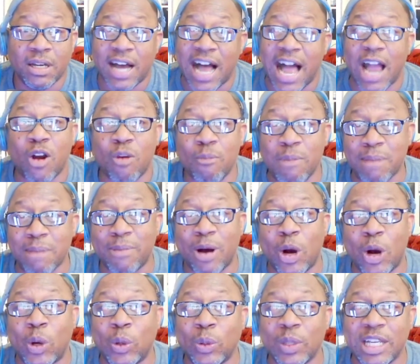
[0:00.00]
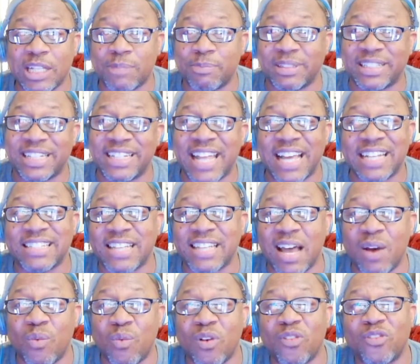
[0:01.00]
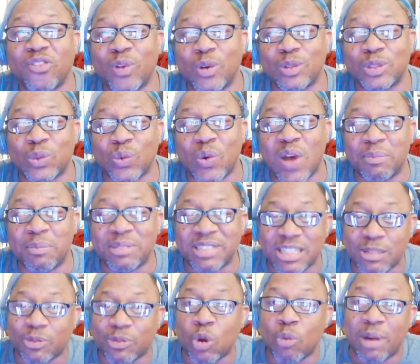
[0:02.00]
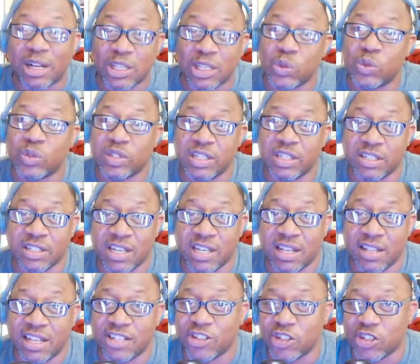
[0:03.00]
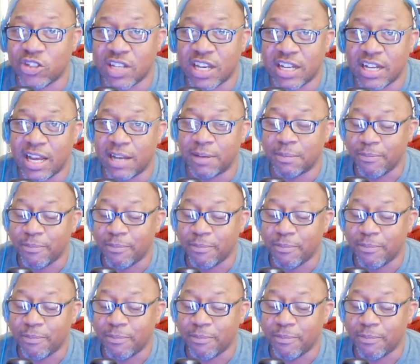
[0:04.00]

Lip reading: I ain't going to make my own list, but the next time one floats around, I'm going to just throw my 2 cents in. Let's just say that.